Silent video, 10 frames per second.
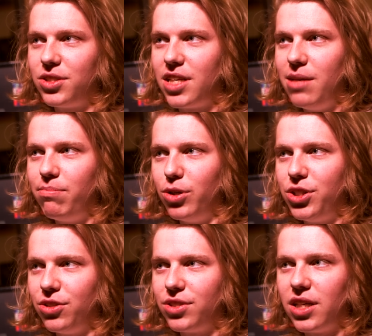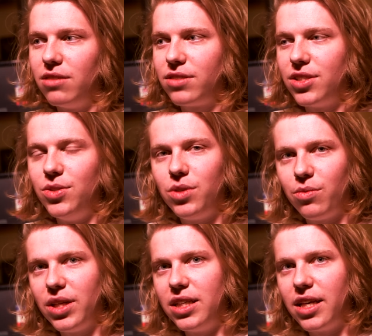just keep pushing yourself, because you can
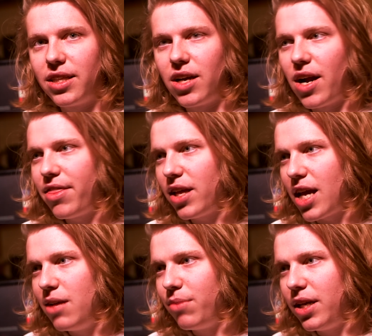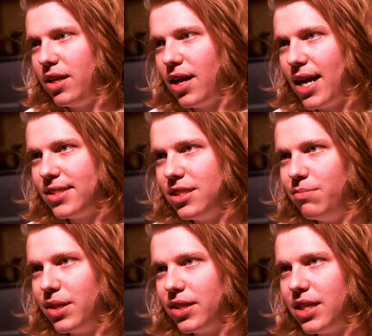really get there. I think anybody has the
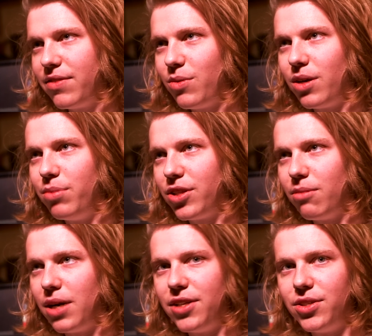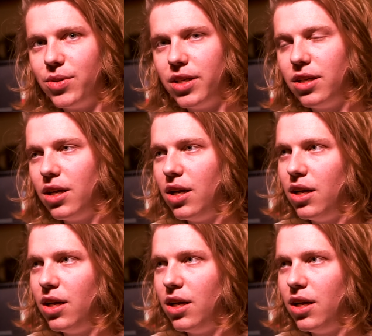ability if they want to put their mind to it.